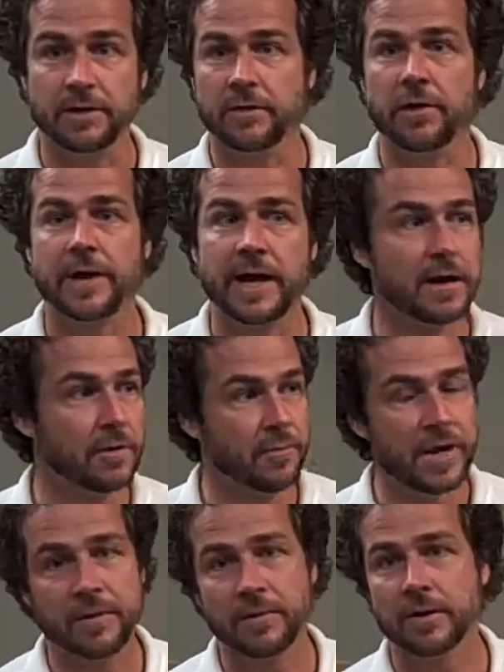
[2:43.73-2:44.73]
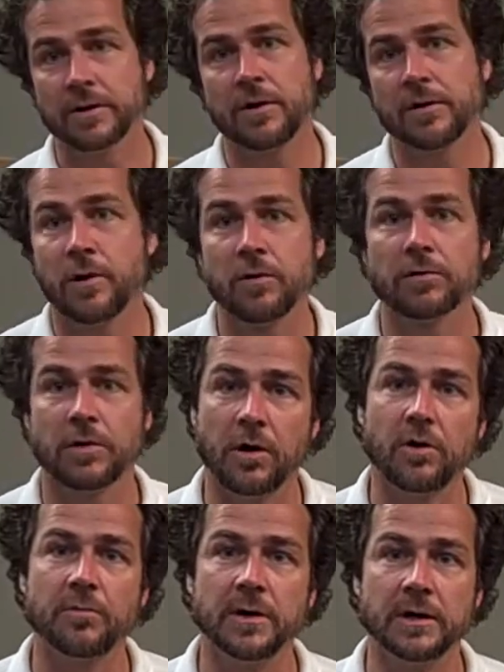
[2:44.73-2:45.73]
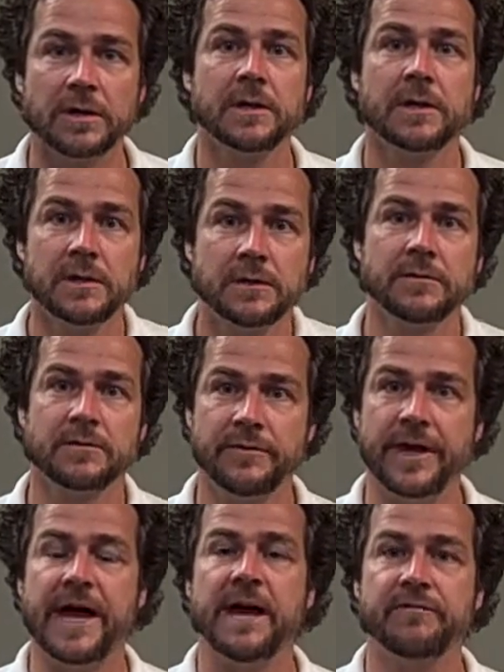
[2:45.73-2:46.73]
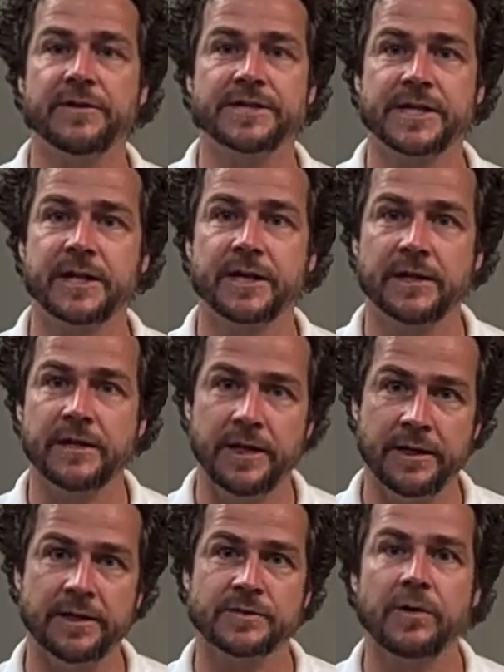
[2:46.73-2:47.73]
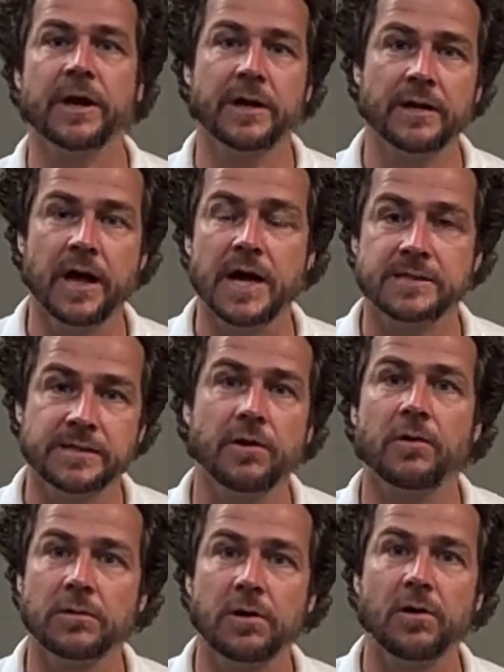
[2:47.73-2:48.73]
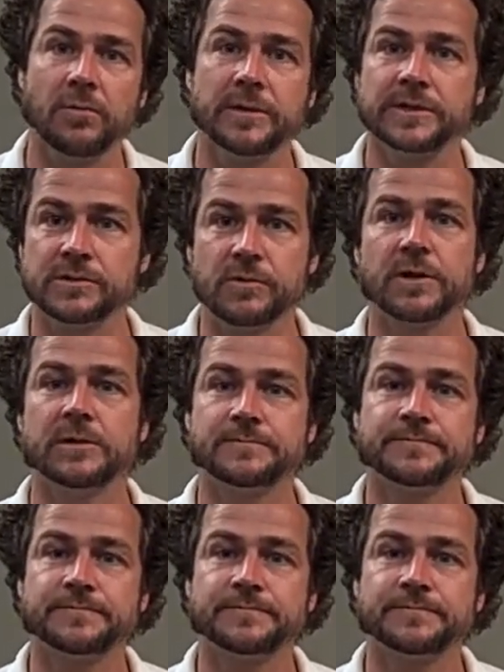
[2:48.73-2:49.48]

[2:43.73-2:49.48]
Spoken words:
go to Alabama or go to Oklahoma, they have the ticket and it's recognized in Oklahoma as well.